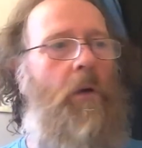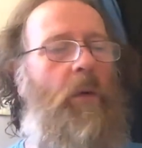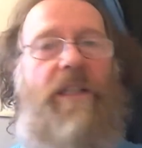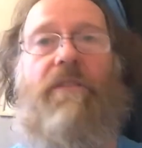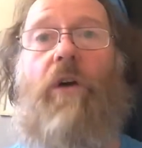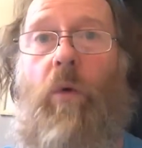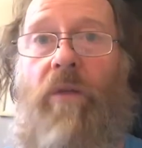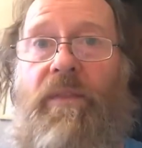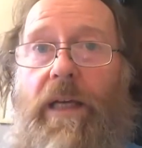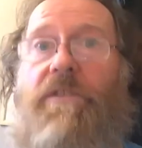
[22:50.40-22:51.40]
when you've got
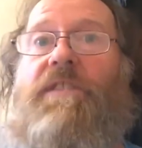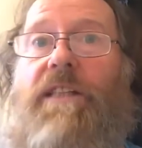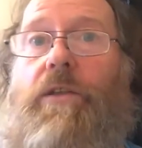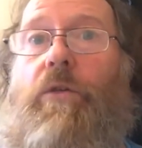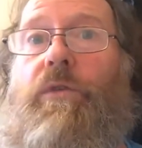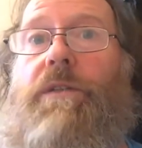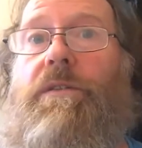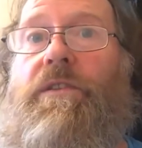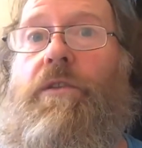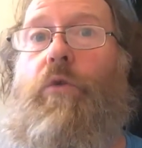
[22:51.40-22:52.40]
1,600
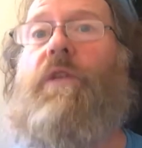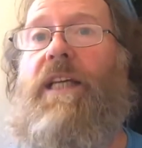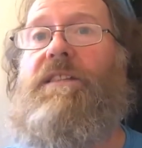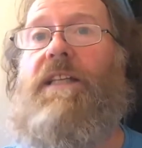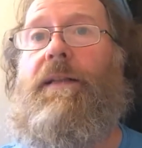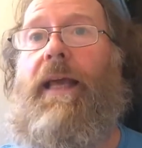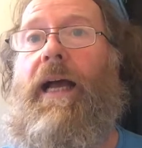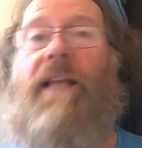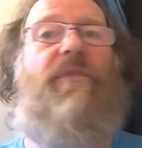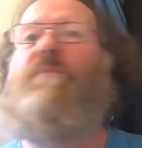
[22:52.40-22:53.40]
school kids in there,
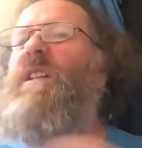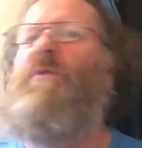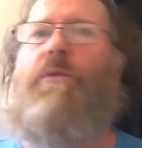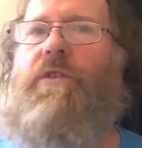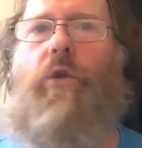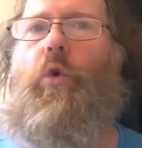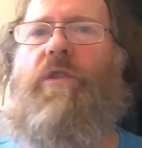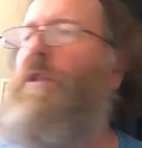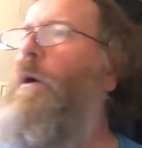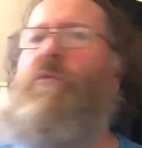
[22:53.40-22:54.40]
and they're from different
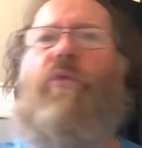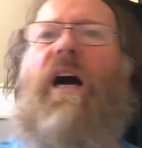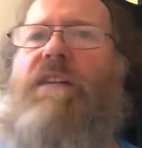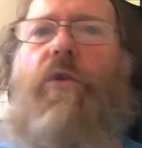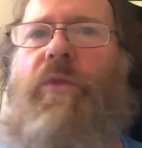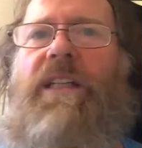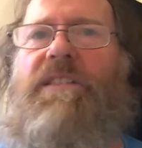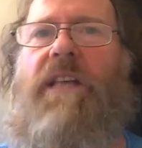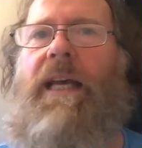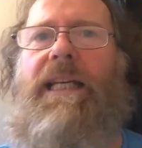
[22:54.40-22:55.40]
schools, and there are rivalries,
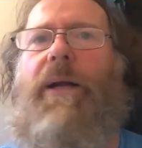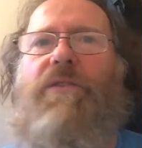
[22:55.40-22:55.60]
you know,